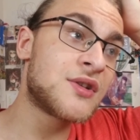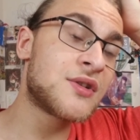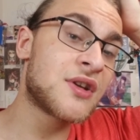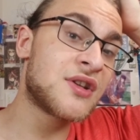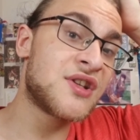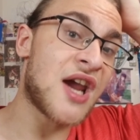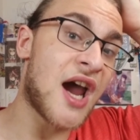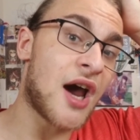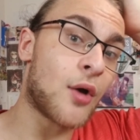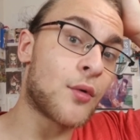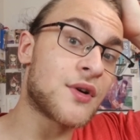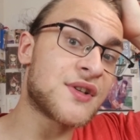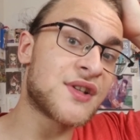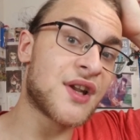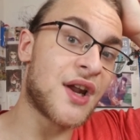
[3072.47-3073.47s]

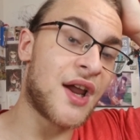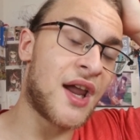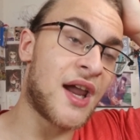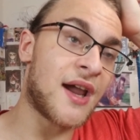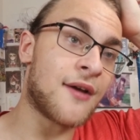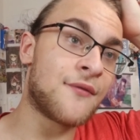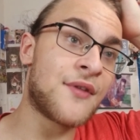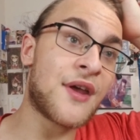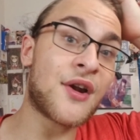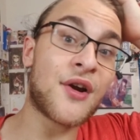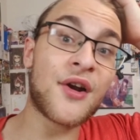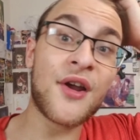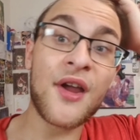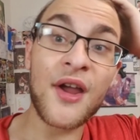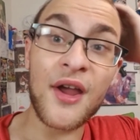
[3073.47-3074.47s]
towers that I have that
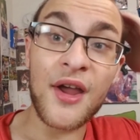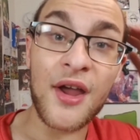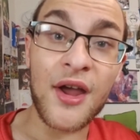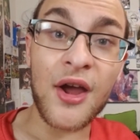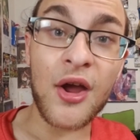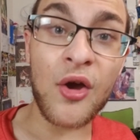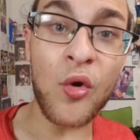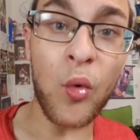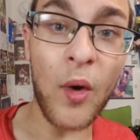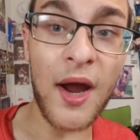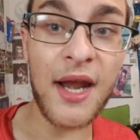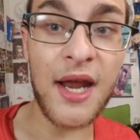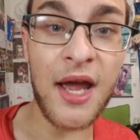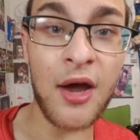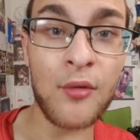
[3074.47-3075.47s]
are
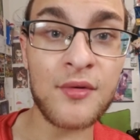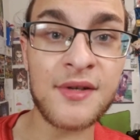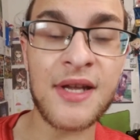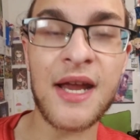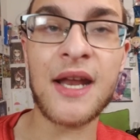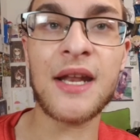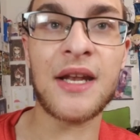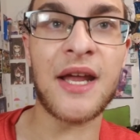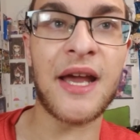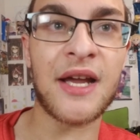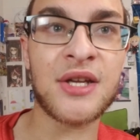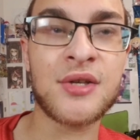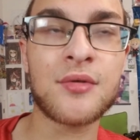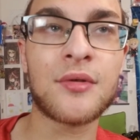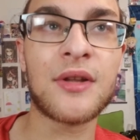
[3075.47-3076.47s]
quite outdated,
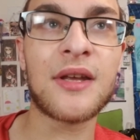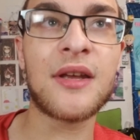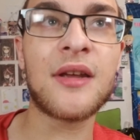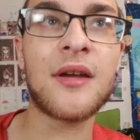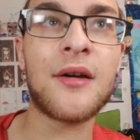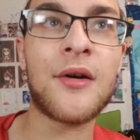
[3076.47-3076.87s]
actually.